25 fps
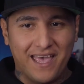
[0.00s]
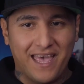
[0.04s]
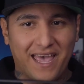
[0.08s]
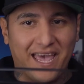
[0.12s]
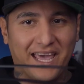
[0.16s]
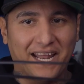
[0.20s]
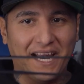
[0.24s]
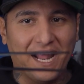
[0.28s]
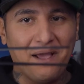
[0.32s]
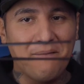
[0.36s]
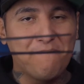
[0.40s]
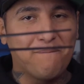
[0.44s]

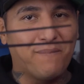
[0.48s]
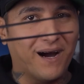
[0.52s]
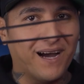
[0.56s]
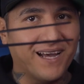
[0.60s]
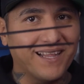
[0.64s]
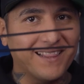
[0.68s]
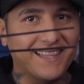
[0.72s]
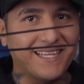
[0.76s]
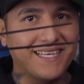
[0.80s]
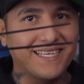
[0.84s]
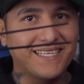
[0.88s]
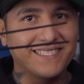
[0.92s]
and I
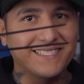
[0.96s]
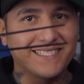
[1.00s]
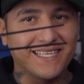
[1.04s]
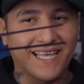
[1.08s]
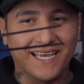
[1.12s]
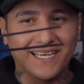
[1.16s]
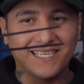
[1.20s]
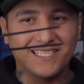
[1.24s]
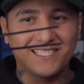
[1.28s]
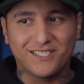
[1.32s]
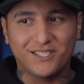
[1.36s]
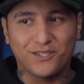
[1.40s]
bought these
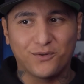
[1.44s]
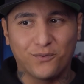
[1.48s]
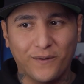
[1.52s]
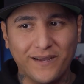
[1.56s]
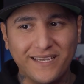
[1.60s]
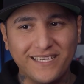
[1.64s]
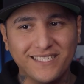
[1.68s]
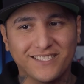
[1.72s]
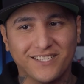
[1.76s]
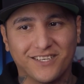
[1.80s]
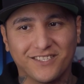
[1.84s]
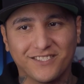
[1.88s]
like
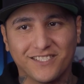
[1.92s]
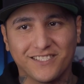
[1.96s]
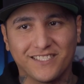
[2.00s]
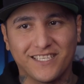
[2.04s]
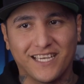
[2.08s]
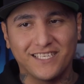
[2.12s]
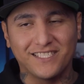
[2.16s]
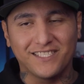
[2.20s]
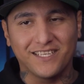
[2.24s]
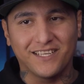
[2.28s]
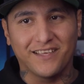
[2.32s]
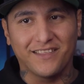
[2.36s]
tweezers,
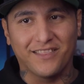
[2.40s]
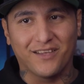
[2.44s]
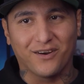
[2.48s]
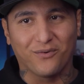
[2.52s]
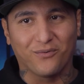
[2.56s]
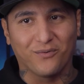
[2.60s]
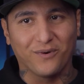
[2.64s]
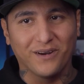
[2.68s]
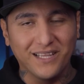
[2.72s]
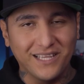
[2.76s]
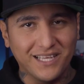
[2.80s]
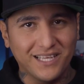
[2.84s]
essentially. They're
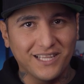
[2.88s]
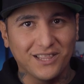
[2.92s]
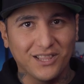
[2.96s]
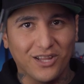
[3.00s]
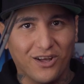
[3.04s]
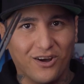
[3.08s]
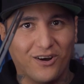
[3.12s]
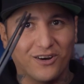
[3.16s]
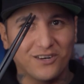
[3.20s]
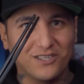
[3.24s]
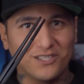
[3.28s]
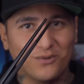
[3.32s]
really
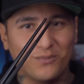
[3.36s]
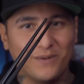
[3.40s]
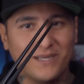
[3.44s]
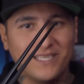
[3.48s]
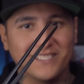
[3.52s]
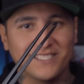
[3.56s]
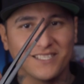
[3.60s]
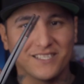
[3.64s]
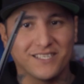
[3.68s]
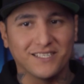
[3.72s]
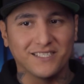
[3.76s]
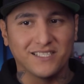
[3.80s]
long
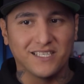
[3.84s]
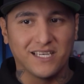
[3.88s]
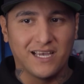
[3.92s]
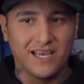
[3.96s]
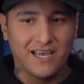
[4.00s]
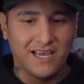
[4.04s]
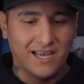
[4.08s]
tweezers.